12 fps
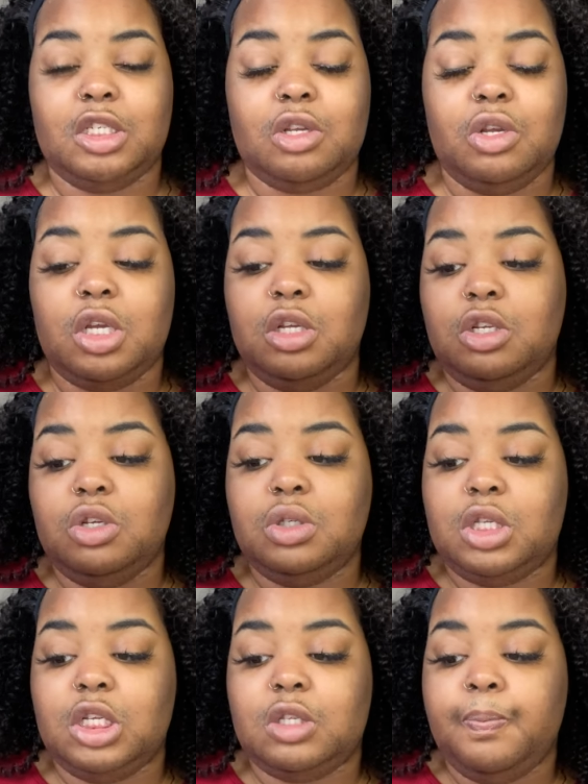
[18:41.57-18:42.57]
So you can use
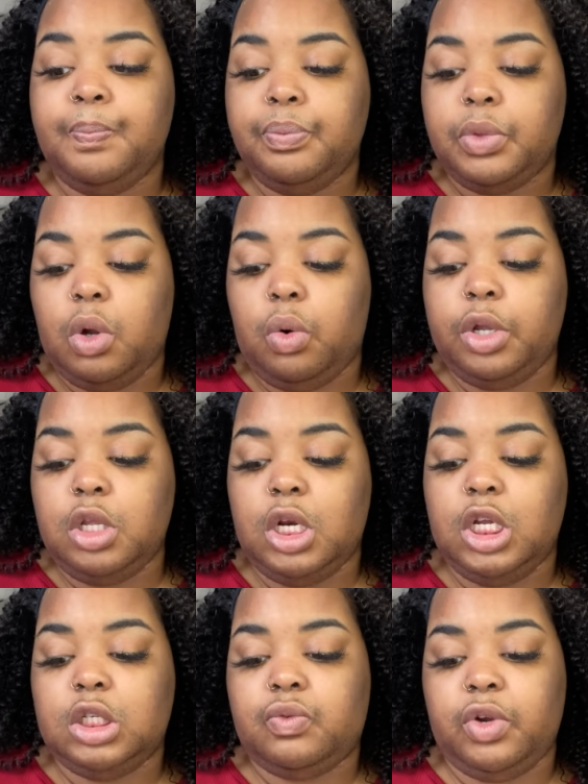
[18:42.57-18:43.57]
this on, it
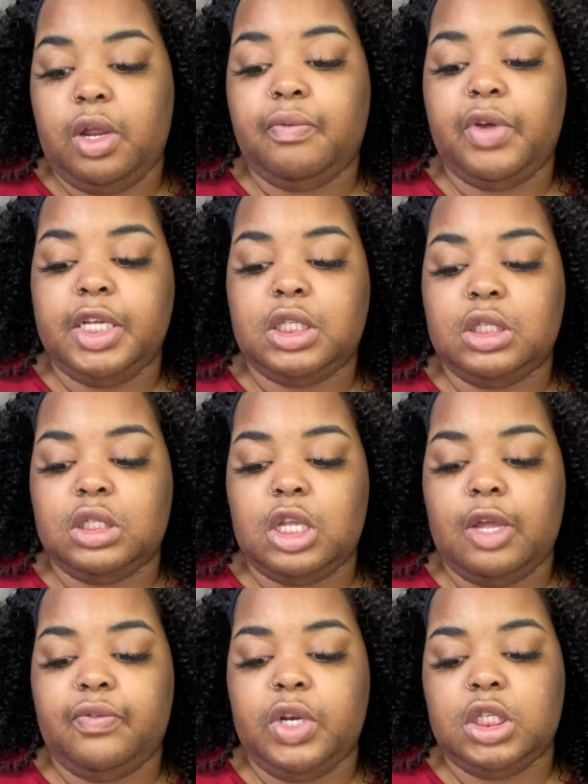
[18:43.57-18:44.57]
is for your face and
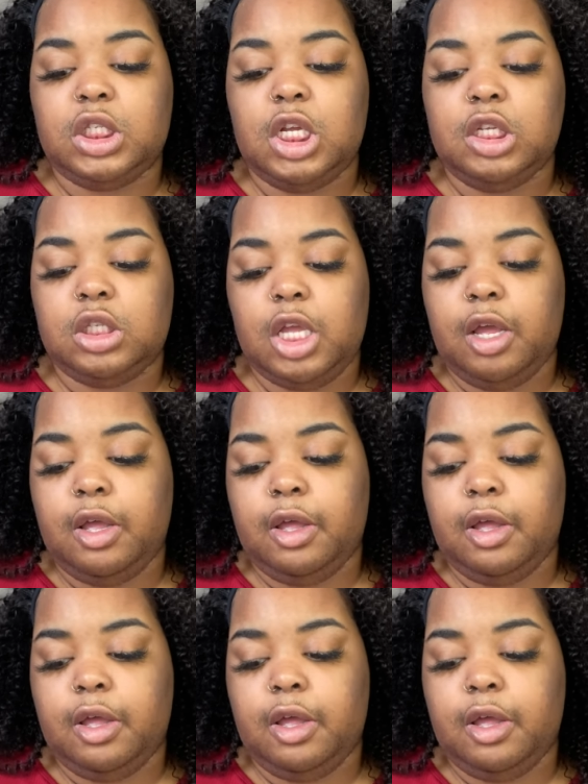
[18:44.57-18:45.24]
stuff, and it says 2